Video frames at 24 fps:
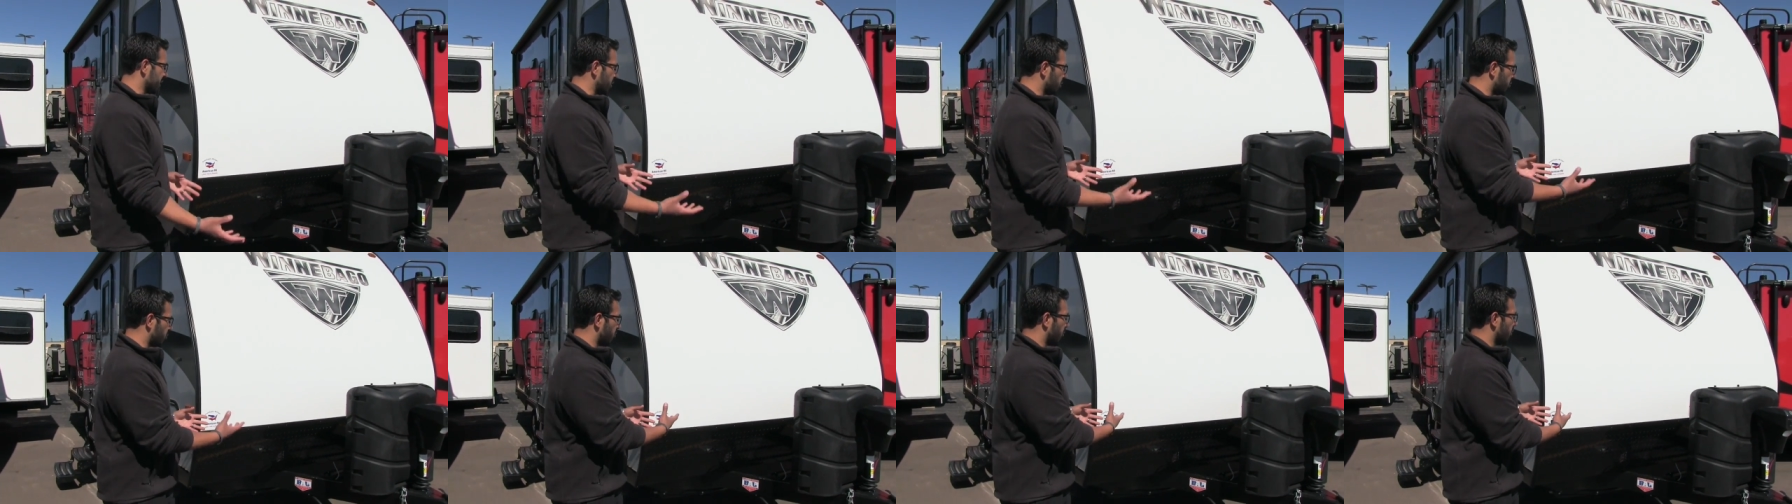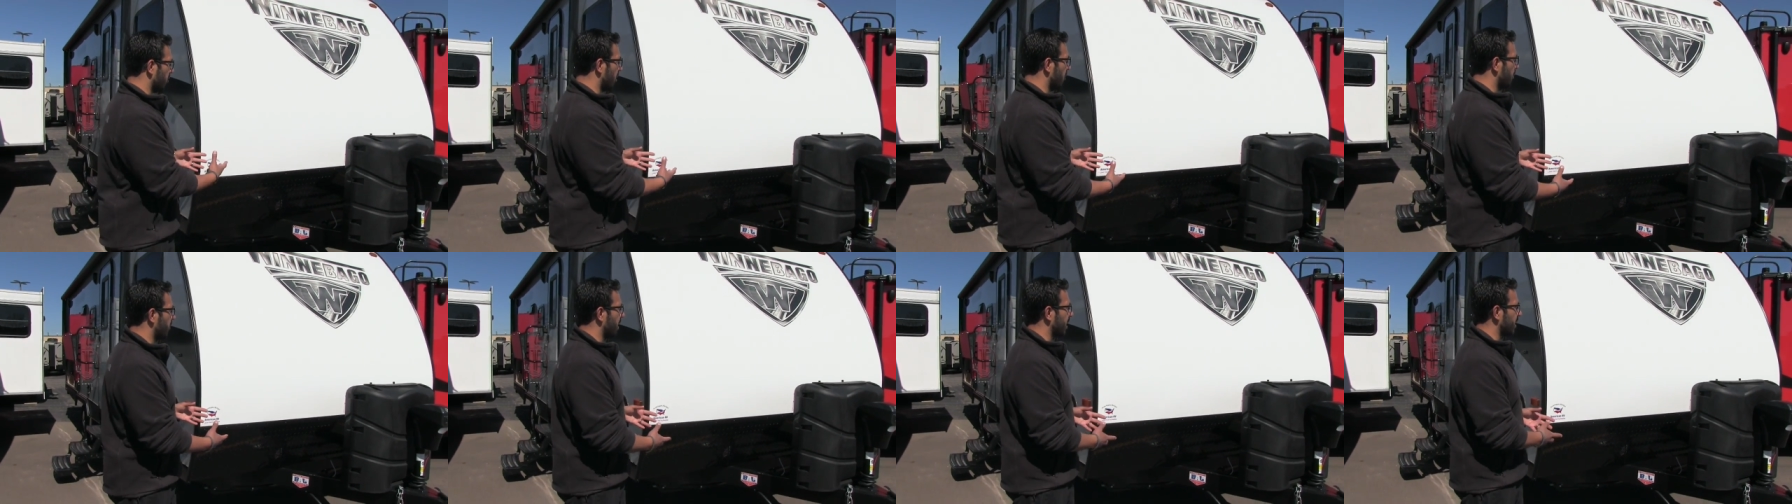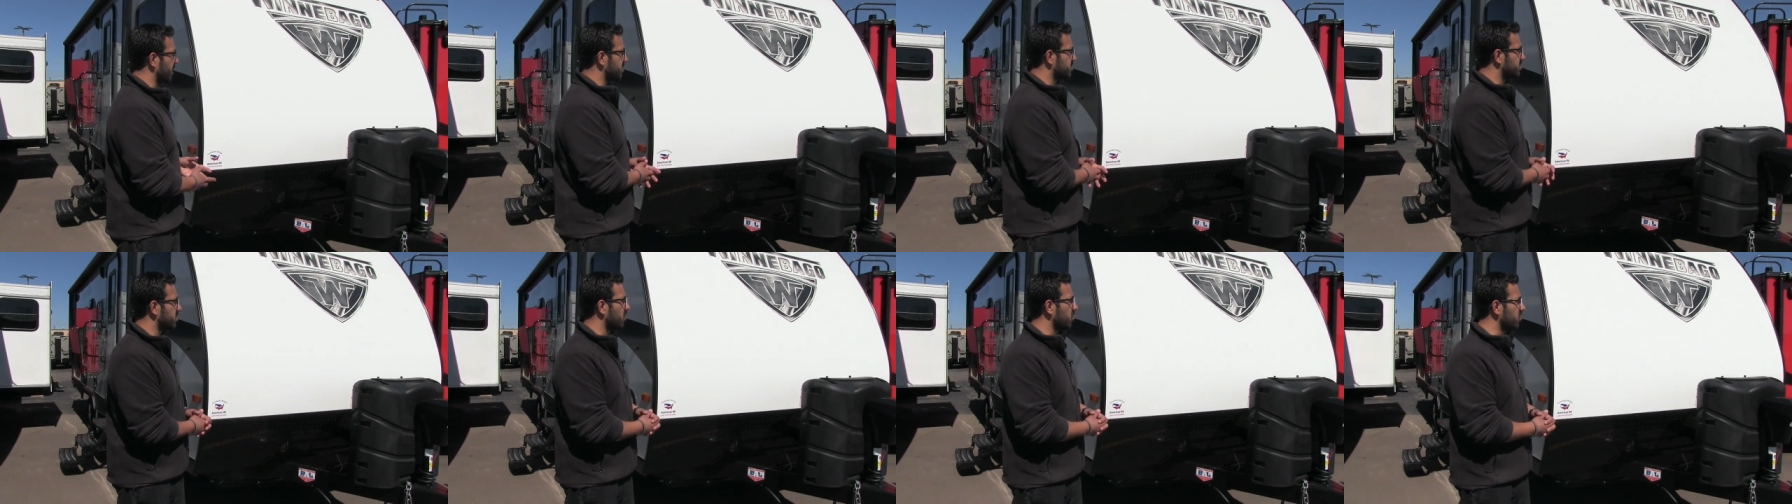get thrown up by
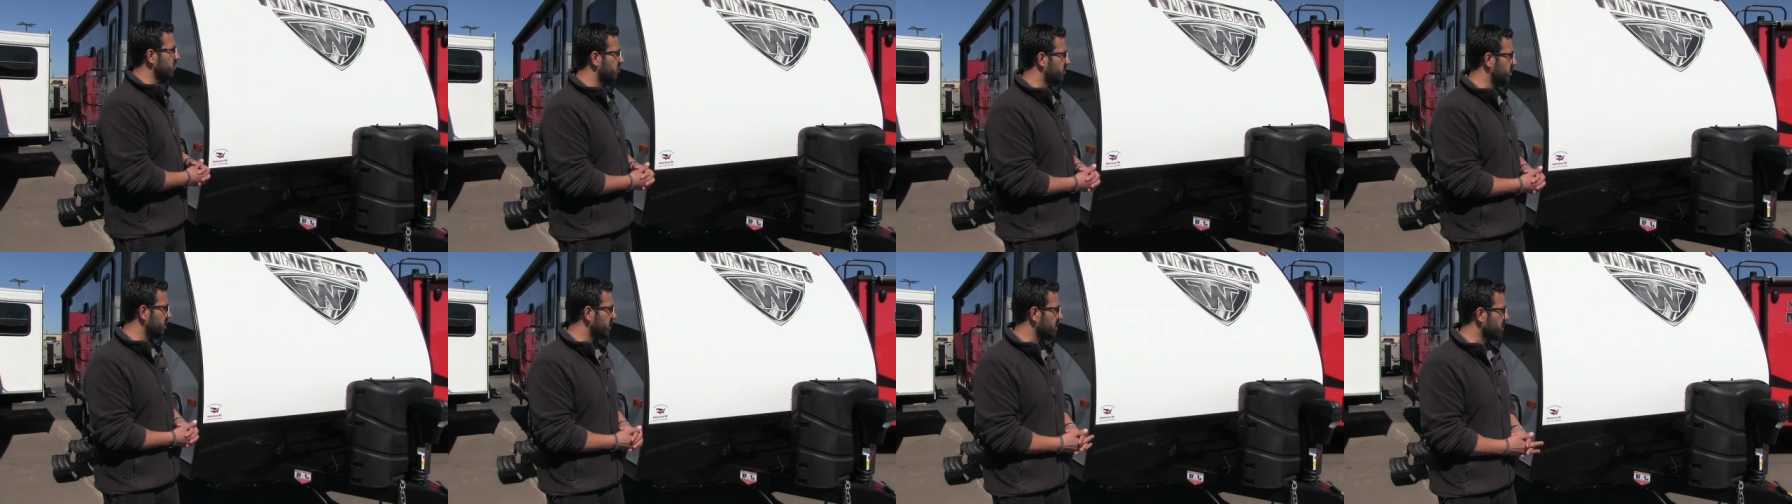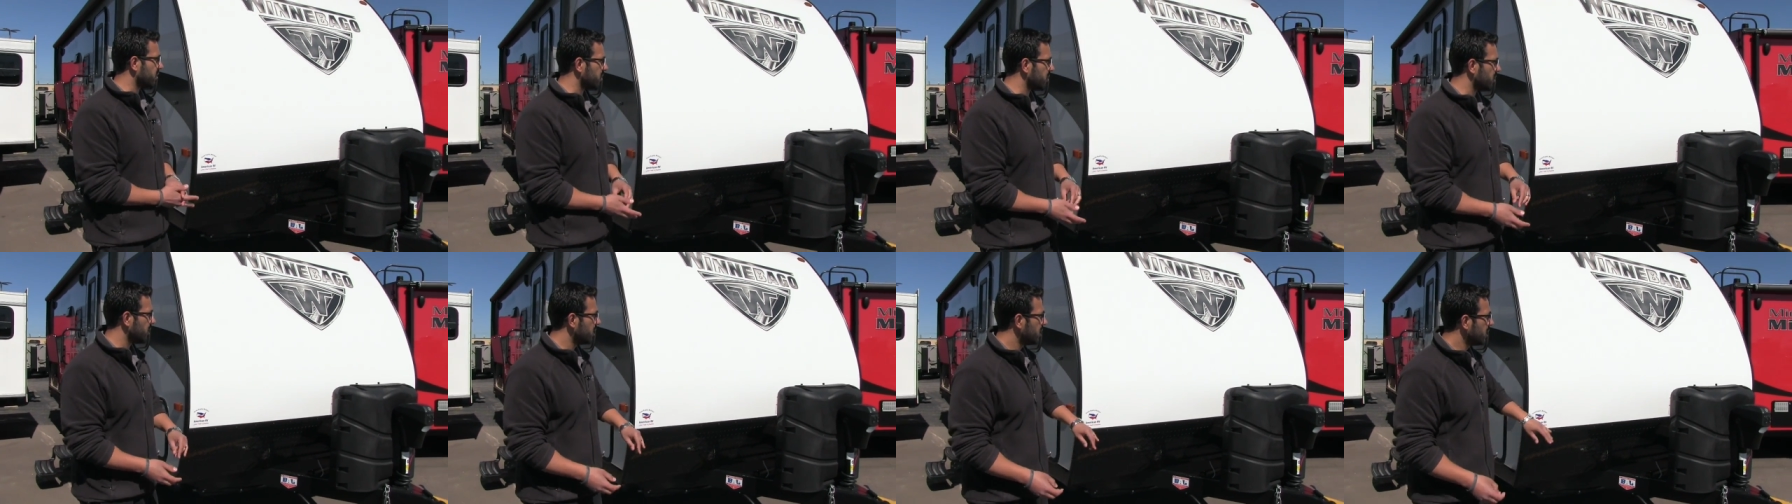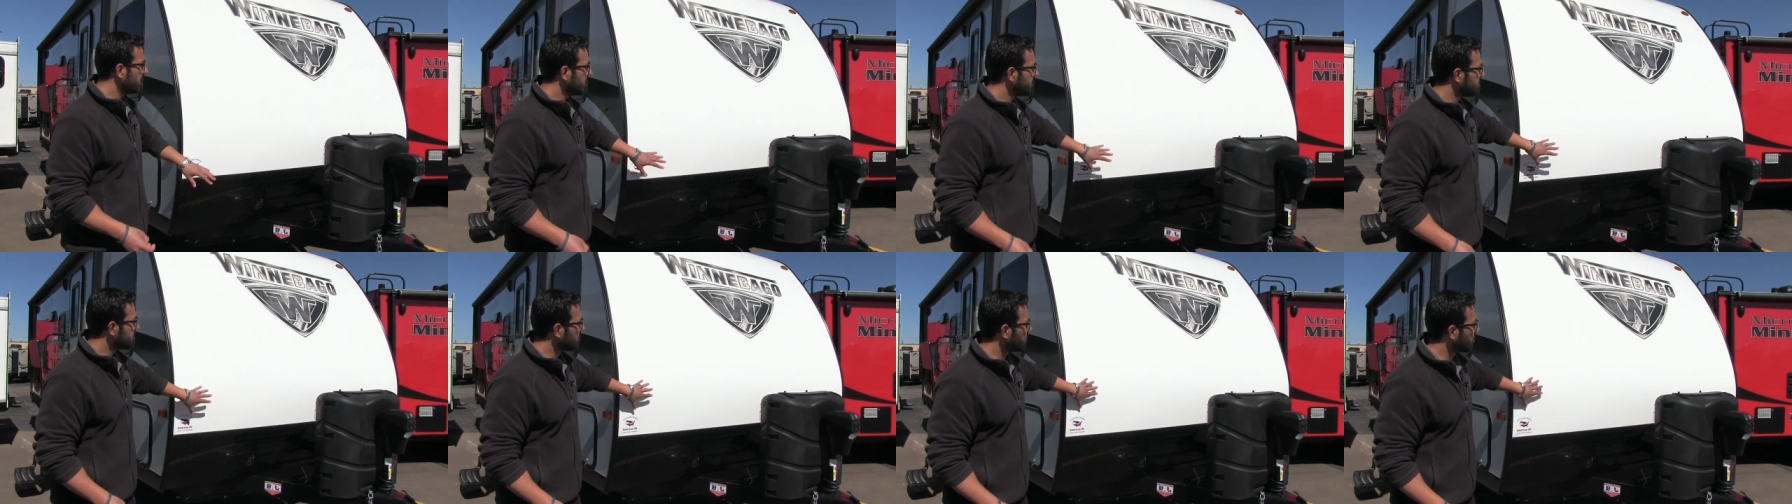your tow vehicle
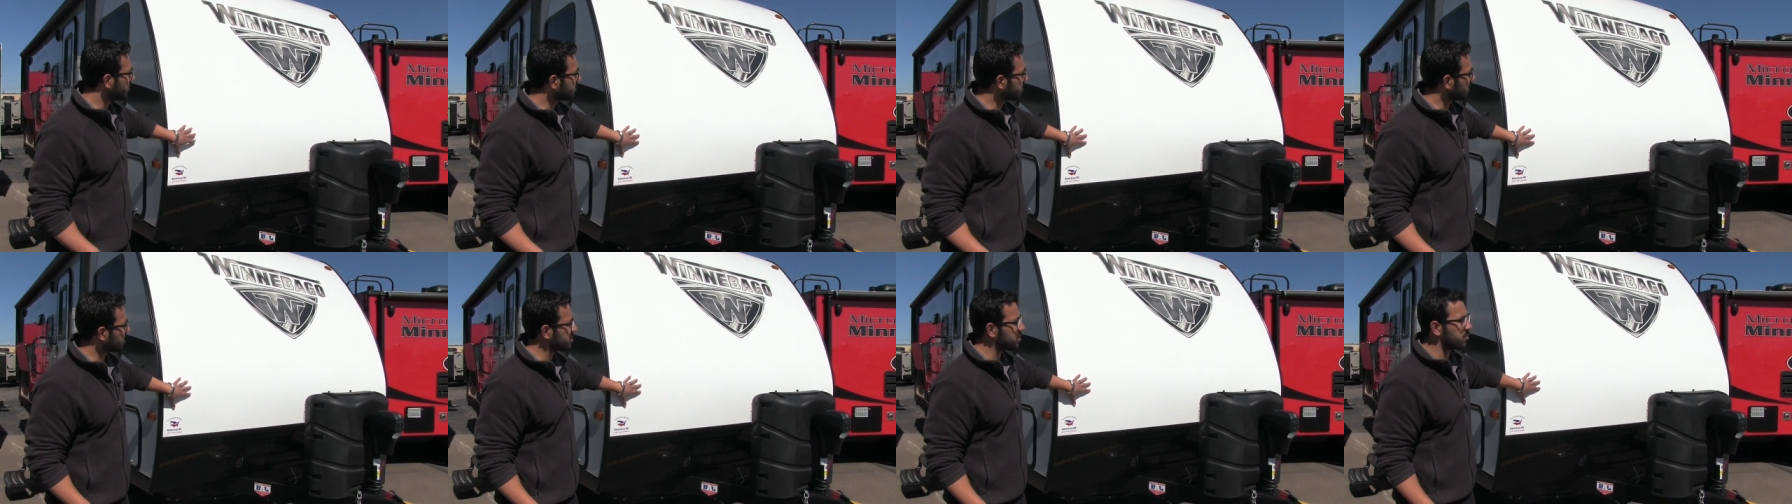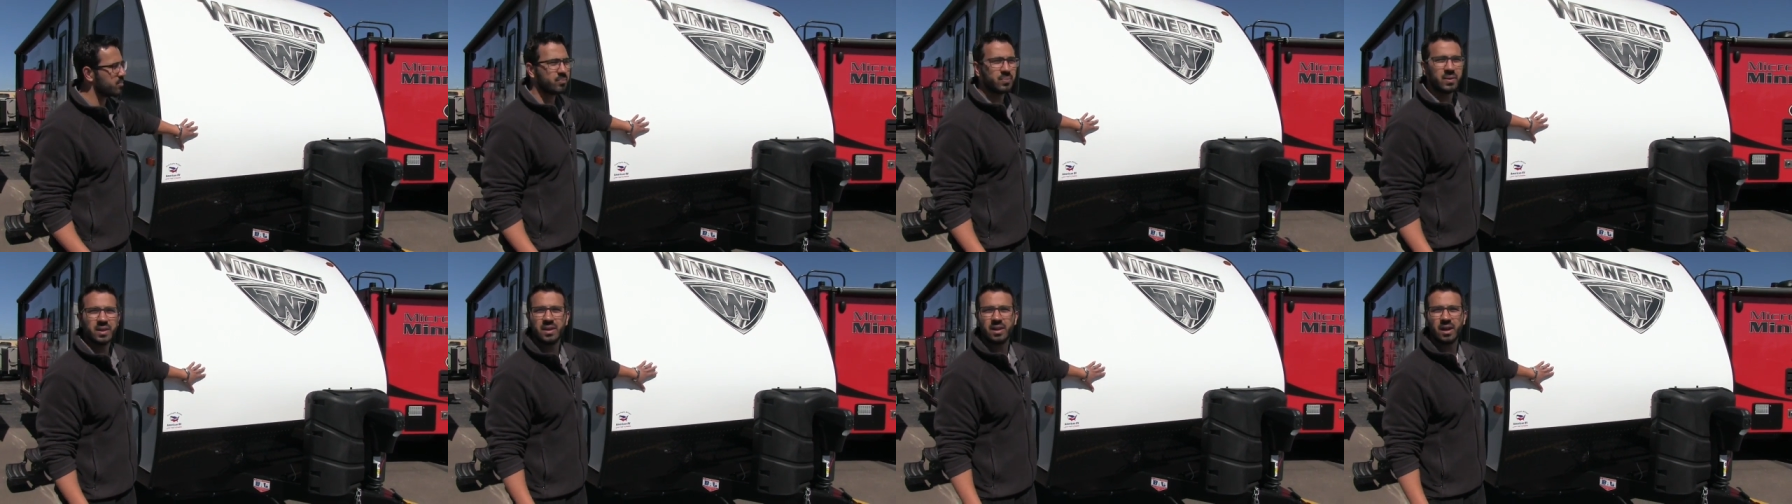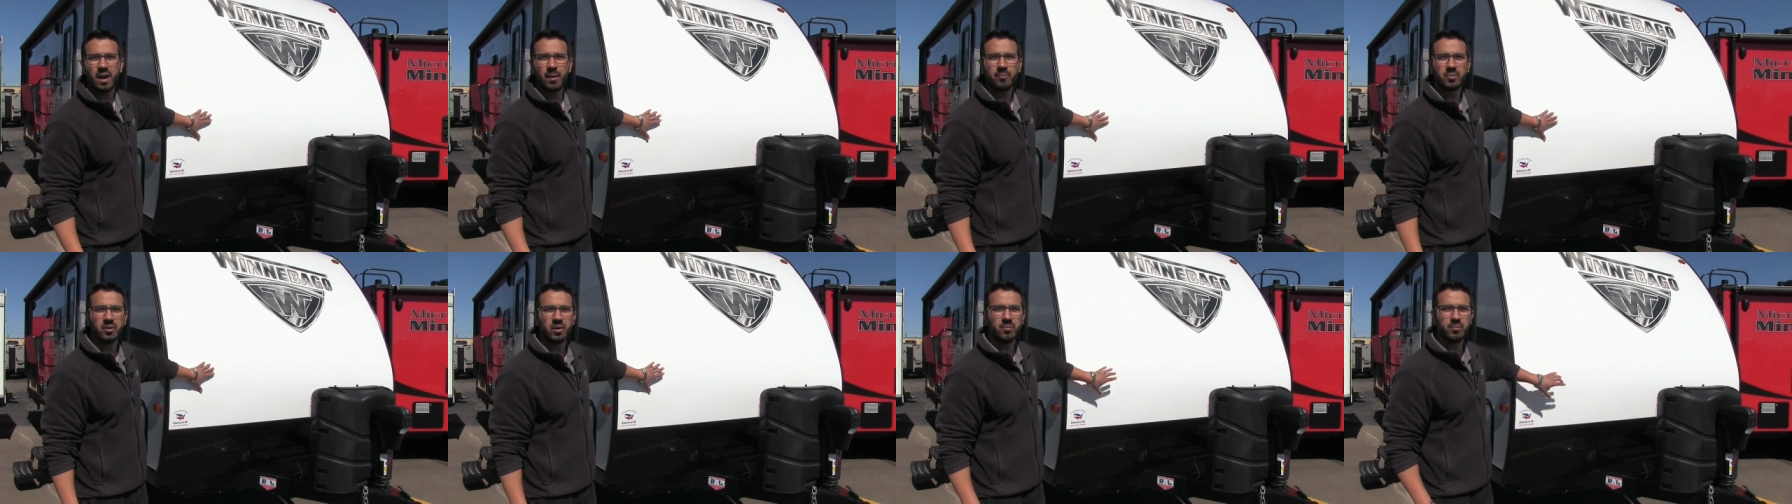so it doesn't beat
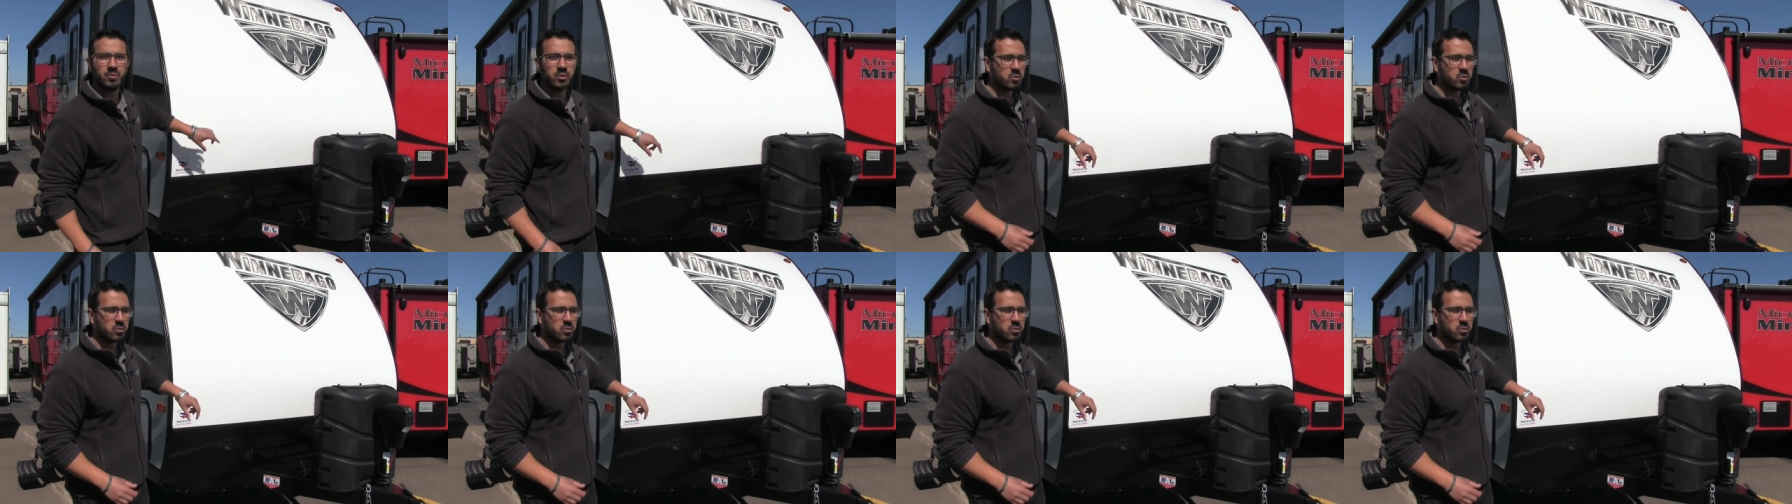up your